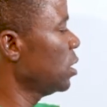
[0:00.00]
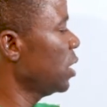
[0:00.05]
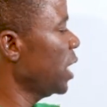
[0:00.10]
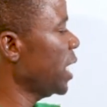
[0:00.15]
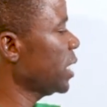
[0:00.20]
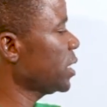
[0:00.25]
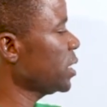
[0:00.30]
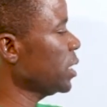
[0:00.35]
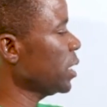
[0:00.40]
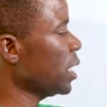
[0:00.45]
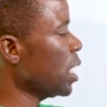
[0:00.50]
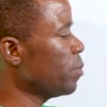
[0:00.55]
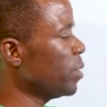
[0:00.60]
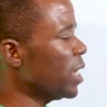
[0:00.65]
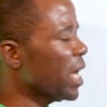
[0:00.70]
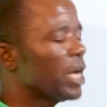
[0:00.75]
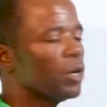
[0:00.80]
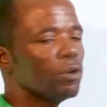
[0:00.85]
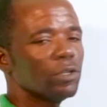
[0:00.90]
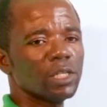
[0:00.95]
Ethene can be
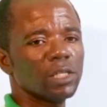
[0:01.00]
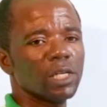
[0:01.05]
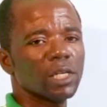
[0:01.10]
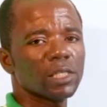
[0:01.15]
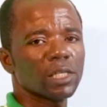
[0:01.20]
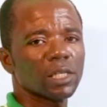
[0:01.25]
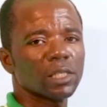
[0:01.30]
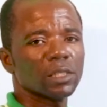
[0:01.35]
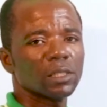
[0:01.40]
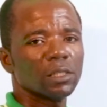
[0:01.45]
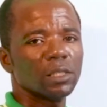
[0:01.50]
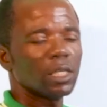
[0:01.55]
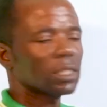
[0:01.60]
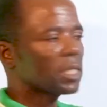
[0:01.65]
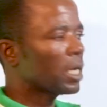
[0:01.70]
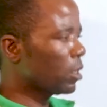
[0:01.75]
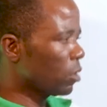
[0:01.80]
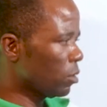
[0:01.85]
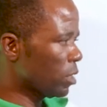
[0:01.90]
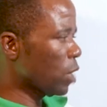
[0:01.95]
hydrogenated. It
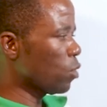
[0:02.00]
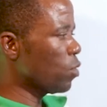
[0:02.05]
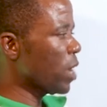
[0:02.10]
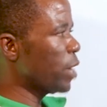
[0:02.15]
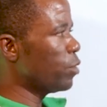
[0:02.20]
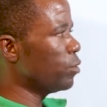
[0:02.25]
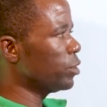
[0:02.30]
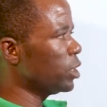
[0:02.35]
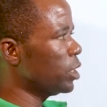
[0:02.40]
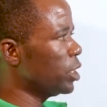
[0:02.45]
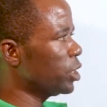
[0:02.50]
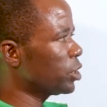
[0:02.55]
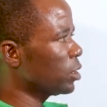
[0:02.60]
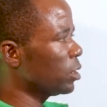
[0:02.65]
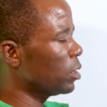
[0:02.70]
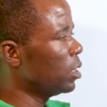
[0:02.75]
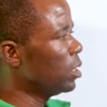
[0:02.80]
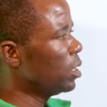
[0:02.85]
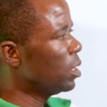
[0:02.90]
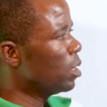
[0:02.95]
can undergo
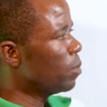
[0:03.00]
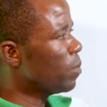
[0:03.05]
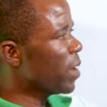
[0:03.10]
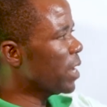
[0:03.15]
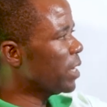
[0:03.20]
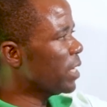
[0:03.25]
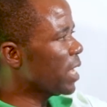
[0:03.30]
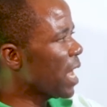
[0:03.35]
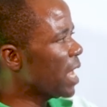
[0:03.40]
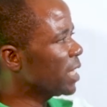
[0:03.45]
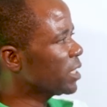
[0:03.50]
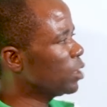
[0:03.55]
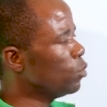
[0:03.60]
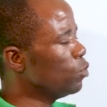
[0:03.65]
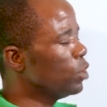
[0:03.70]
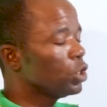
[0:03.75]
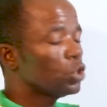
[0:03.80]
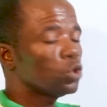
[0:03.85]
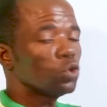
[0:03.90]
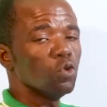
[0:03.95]
hydrogenation by reacting
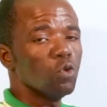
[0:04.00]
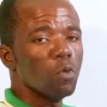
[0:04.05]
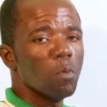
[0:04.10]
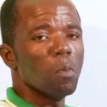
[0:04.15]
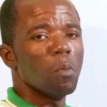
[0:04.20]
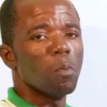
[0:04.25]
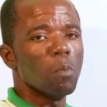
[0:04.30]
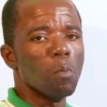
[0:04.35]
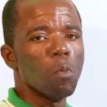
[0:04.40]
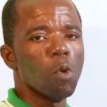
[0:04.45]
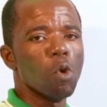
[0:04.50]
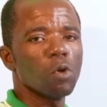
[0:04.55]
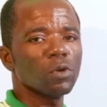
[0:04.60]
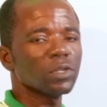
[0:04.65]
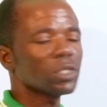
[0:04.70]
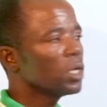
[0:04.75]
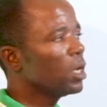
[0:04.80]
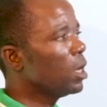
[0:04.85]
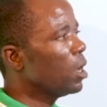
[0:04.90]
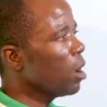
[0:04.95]
with 2
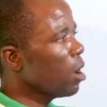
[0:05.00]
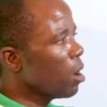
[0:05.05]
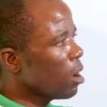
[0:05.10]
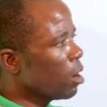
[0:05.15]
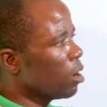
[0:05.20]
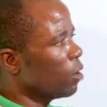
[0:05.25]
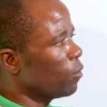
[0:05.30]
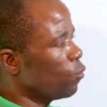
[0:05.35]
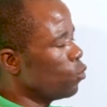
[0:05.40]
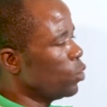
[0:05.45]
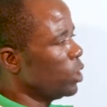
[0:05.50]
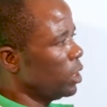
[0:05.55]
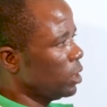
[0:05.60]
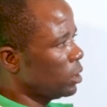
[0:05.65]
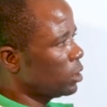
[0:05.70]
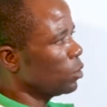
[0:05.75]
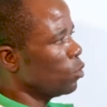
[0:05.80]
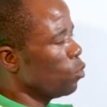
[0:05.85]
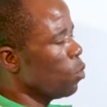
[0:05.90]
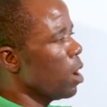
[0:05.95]
moles
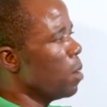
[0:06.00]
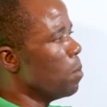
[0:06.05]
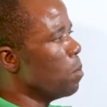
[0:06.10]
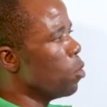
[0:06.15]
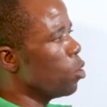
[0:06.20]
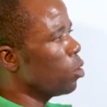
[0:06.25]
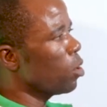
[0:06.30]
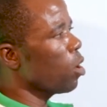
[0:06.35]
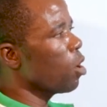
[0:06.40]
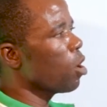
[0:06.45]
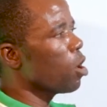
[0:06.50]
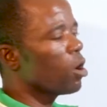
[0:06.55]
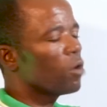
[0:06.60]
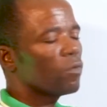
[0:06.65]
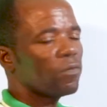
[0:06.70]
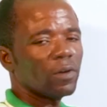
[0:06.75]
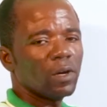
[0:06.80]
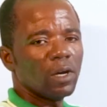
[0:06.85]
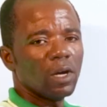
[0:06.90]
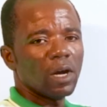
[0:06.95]
with 1 mole
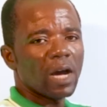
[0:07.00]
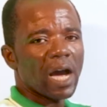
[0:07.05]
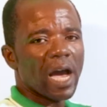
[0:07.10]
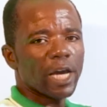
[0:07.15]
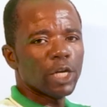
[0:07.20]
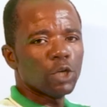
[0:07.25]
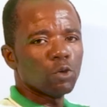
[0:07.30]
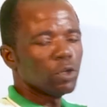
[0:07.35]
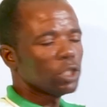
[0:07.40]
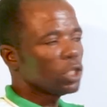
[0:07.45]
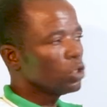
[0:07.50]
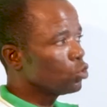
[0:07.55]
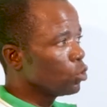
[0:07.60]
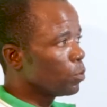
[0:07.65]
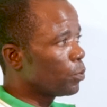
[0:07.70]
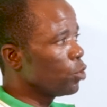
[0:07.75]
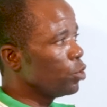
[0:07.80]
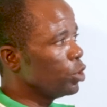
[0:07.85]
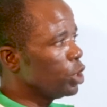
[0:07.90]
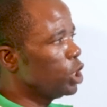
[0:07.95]
of hydrogen to
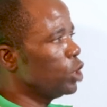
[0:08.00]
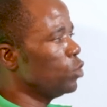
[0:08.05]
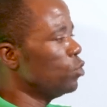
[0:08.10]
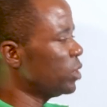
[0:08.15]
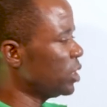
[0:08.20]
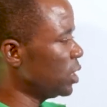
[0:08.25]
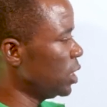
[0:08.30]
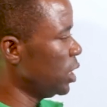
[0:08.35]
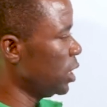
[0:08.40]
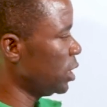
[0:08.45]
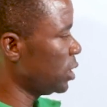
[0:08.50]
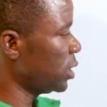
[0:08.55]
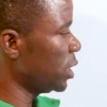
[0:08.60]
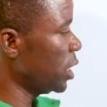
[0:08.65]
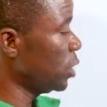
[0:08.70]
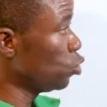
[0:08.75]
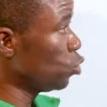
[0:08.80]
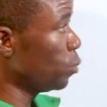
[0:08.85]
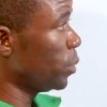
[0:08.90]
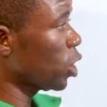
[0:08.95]
produce
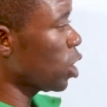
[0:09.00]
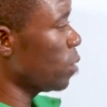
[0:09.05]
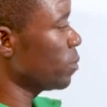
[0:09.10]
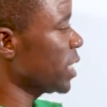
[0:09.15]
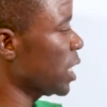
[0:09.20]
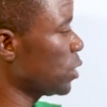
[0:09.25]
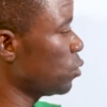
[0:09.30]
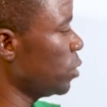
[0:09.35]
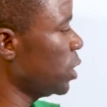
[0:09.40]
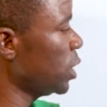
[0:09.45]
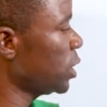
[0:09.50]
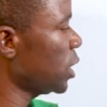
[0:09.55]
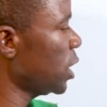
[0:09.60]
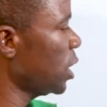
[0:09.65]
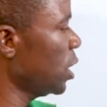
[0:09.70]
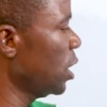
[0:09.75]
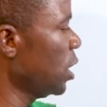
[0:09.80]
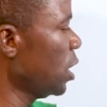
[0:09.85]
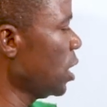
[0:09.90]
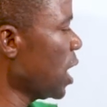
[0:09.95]
ethane to become
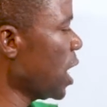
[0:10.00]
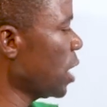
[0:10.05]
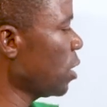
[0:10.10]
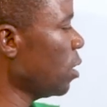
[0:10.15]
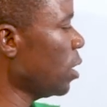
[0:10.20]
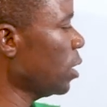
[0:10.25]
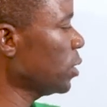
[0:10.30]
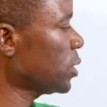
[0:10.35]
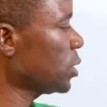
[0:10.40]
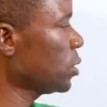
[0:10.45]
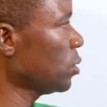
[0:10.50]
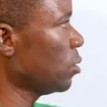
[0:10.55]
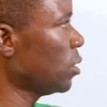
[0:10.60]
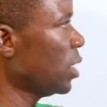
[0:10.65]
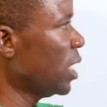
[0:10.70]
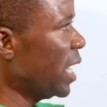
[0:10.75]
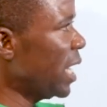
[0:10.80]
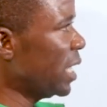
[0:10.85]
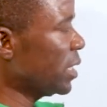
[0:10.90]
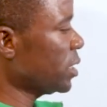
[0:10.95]
saturated. And also,
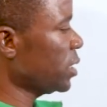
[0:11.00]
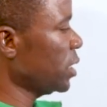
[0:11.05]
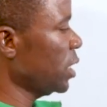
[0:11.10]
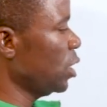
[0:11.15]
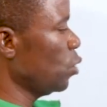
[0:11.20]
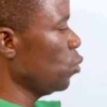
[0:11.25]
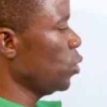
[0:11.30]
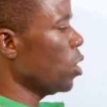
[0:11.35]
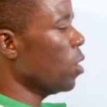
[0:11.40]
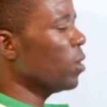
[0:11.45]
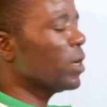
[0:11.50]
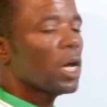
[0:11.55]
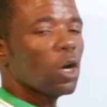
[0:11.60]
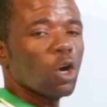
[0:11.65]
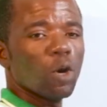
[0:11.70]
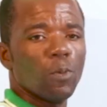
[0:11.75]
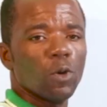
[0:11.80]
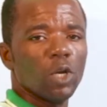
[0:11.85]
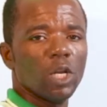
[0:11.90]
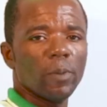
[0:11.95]
ethene will
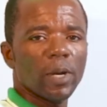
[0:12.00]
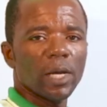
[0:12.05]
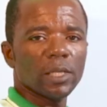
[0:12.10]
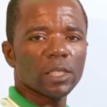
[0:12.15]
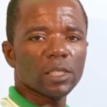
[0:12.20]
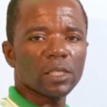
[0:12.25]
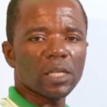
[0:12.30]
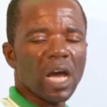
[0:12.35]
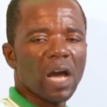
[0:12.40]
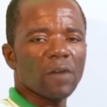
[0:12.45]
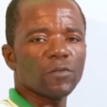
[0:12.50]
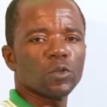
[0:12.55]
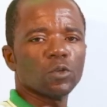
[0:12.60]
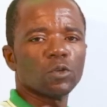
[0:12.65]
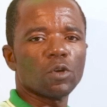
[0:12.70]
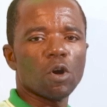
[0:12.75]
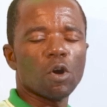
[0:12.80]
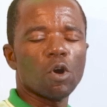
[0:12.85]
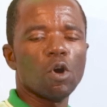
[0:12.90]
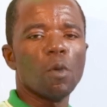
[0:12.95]
undergo polymerization. After
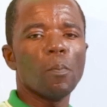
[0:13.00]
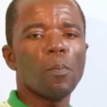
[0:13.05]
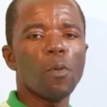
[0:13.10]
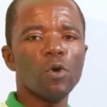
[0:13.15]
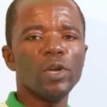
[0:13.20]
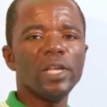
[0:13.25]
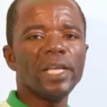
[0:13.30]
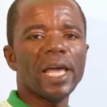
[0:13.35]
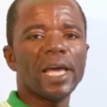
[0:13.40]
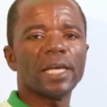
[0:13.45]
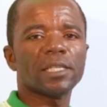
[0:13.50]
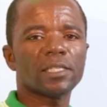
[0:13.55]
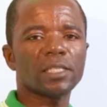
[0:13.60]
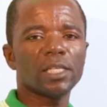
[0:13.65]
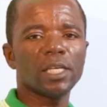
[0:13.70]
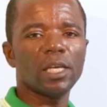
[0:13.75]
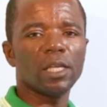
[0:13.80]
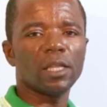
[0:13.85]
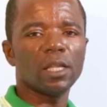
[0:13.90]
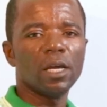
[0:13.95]
all,
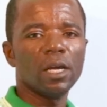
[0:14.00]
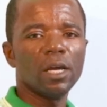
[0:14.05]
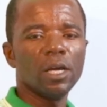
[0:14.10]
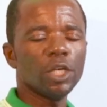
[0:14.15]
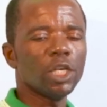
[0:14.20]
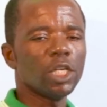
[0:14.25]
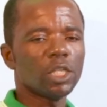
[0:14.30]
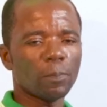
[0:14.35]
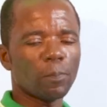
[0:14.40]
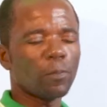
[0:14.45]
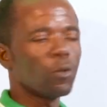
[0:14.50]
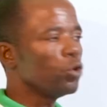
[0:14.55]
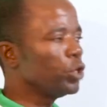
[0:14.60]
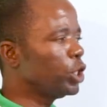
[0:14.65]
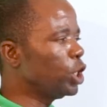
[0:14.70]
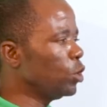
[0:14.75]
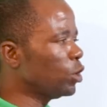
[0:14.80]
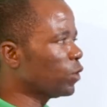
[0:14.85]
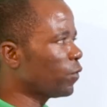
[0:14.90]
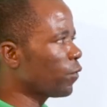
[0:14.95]
polyethylene is
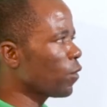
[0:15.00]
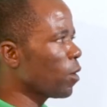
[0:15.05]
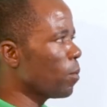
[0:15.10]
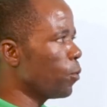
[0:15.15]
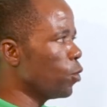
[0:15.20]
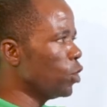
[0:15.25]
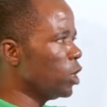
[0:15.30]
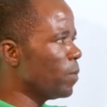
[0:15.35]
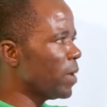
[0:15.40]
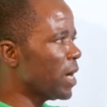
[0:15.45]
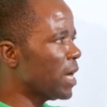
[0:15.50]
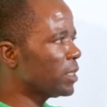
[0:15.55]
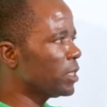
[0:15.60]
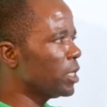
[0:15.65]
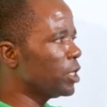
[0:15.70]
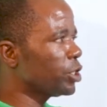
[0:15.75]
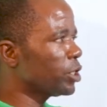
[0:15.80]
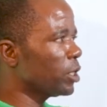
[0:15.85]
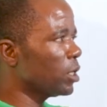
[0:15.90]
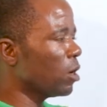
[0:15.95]
produced from
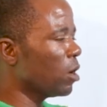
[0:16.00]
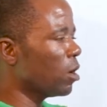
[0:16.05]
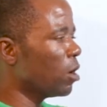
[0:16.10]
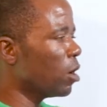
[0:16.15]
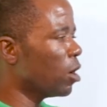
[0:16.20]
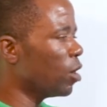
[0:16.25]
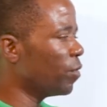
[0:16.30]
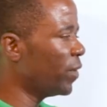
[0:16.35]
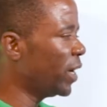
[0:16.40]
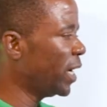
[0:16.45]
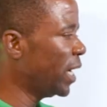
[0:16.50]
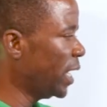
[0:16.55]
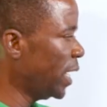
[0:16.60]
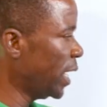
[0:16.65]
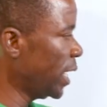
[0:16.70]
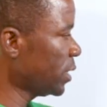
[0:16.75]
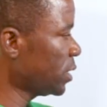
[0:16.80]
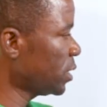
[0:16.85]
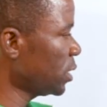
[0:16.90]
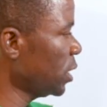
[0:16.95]
polymerization of
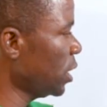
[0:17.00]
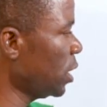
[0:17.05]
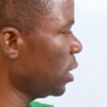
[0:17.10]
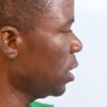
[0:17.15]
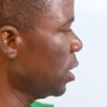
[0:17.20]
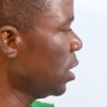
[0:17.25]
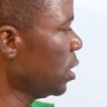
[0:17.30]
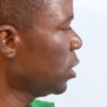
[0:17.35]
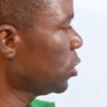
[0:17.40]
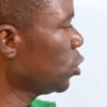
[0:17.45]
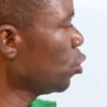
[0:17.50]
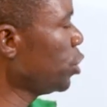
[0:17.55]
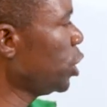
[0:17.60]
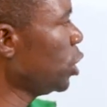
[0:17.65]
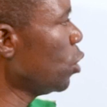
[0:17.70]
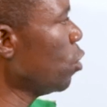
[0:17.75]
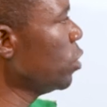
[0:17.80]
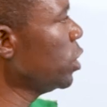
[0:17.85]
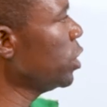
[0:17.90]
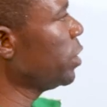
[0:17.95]
ethene. So
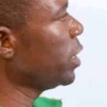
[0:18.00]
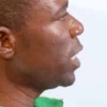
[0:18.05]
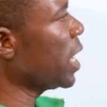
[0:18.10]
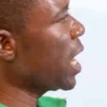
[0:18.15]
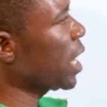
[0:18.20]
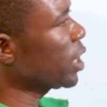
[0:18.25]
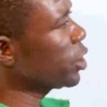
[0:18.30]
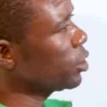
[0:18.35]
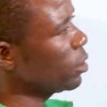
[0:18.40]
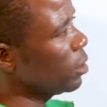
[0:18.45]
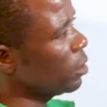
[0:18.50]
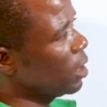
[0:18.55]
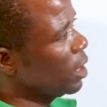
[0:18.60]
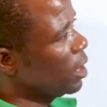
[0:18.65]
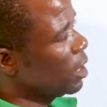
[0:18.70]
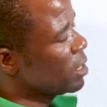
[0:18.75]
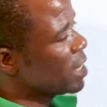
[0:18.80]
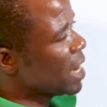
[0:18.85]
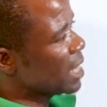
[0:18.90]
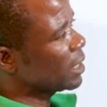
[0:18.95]
the only reaction
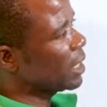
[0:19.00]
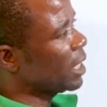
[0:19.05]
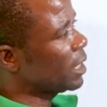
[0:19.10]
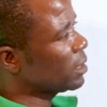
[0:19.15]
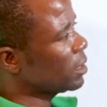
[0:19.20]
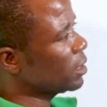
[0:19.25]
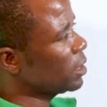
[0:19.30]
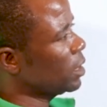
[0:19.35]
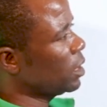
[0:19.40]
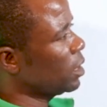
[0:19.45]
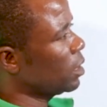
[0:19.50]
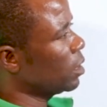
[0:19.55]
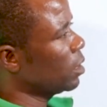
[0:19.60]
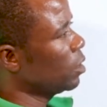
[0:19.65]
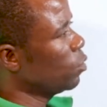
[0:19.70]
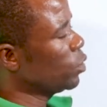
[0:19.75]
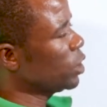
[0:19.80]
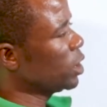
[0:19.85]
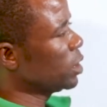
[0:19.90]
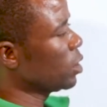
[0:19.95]
that ethene,
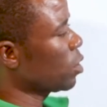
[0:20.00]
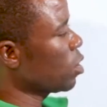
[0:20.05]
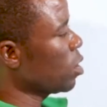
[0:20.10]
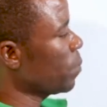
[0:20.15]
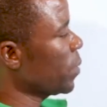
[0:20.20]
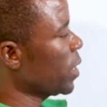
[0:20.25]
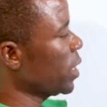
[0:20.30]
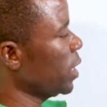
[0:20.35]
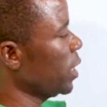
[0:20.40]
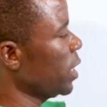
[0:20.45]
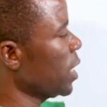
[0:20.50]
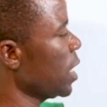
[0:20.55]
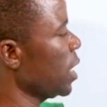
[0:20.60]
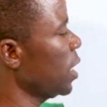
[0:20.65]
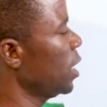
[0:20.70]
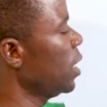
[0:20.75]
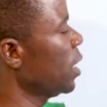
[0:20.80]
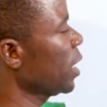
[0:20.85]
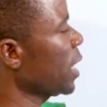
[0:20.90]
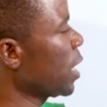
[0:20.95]
which is the compound
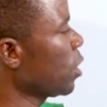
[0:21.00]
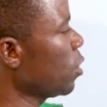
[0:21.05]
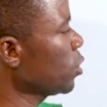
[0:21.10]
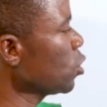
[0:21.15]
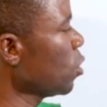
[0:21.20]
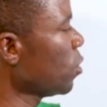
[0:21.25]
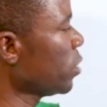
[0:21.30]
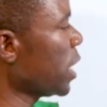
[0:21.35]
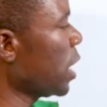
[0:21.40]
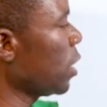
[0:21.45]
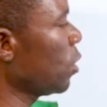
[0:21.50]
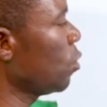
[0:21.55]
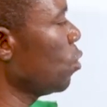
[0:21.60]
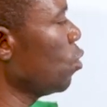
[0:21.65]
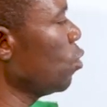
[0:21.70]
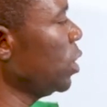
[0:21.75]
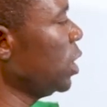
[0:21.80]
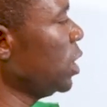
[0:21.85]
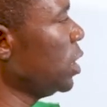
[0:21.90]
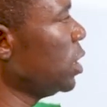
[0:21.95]
here, cannot
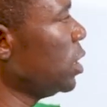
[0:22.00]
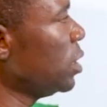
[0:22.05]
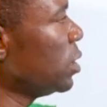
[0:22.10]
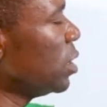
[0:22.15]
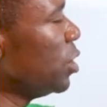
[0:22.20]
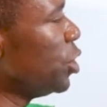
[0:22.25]
undergo is